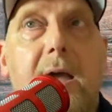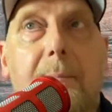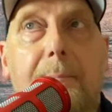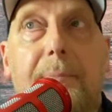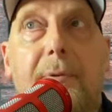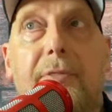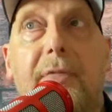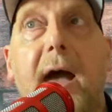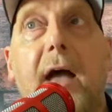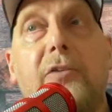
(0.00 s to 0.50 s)

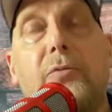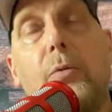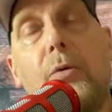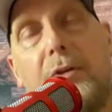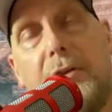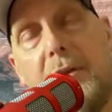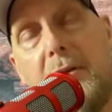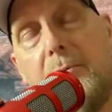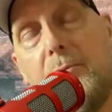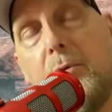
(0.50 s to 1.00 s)
But that's
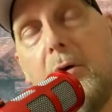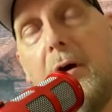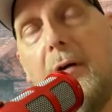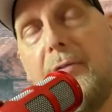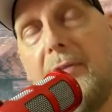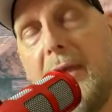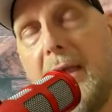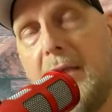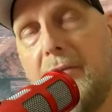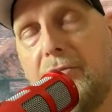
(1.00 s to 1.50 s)
what you
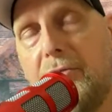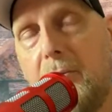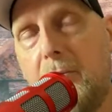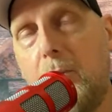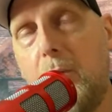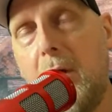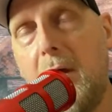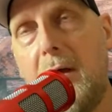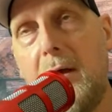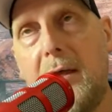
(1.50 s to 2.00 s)
want. It's the
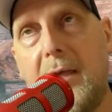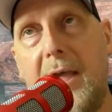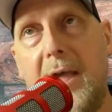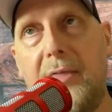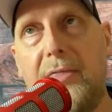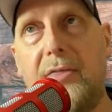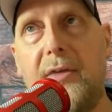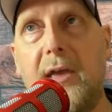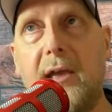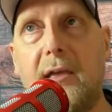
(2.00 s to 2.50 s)
work
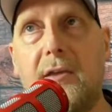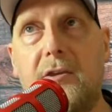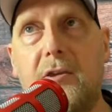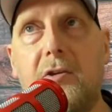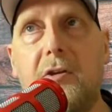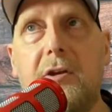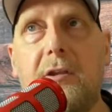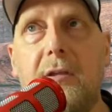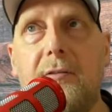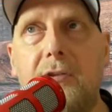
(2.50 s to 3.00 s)
ethic.
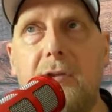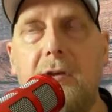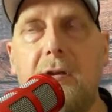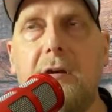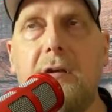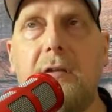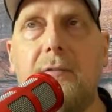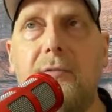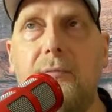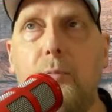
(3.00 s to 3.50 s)
You
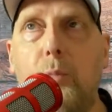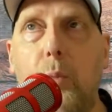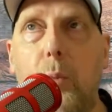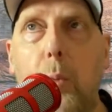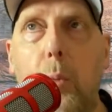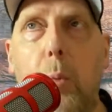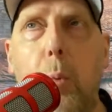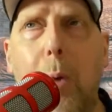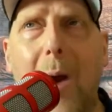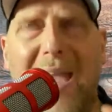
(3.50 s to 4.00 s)
could have
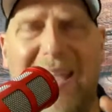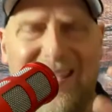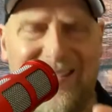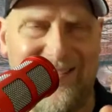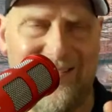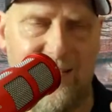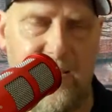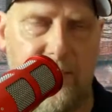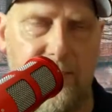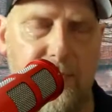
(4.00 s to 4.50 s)

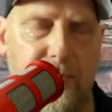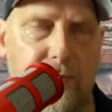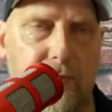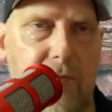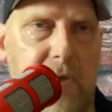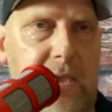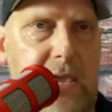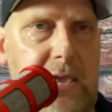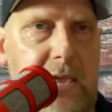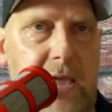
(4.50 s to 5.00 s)
wasted
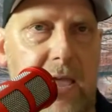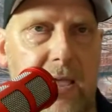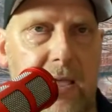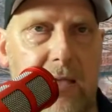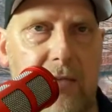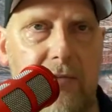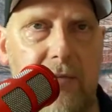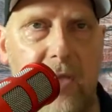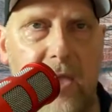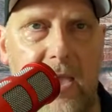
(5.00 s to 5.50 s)
3
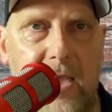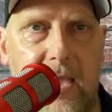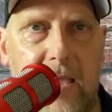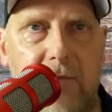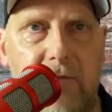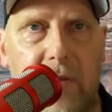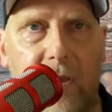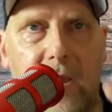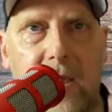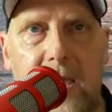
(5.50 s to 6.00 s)
years
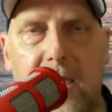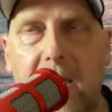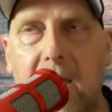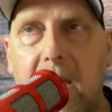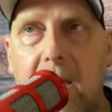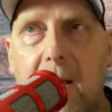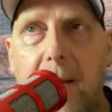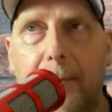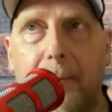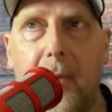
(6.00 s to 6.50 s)
easily
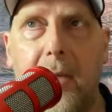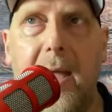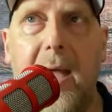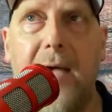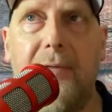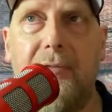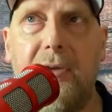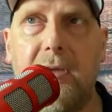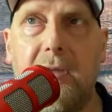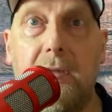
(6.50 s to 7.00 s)
by
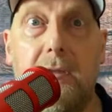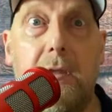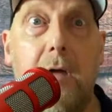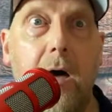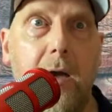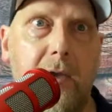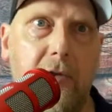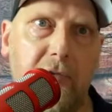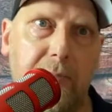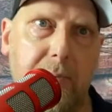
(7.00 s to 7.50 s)
having a
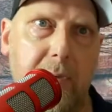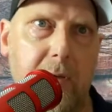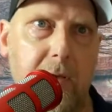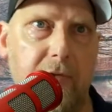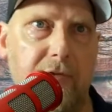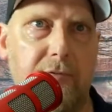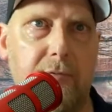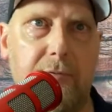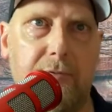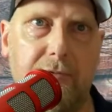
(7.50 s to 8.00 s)
nice
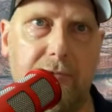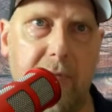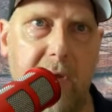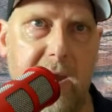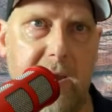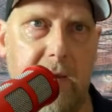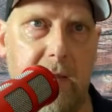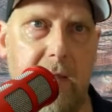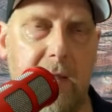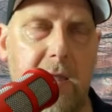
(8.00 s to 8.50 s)
personal
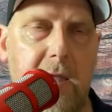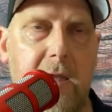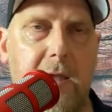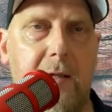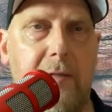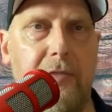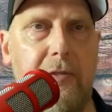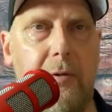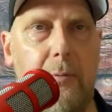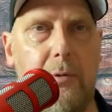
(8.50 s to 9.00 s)
trainer
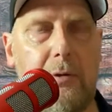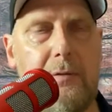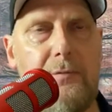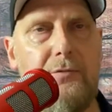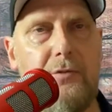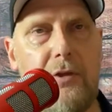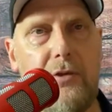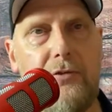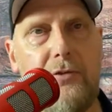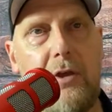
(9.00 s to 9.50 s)
that would
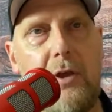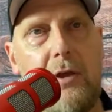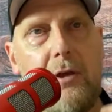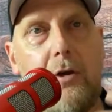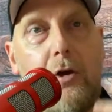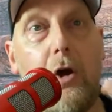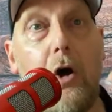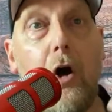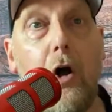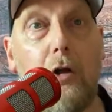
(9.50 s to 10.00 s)
have just
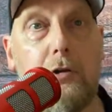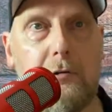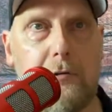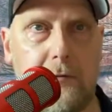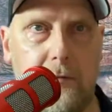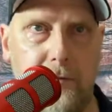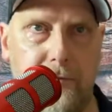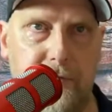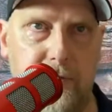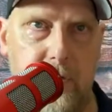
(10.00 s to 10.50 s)

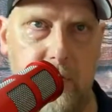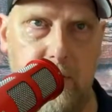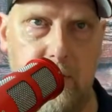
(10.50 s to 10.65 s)
coddled you.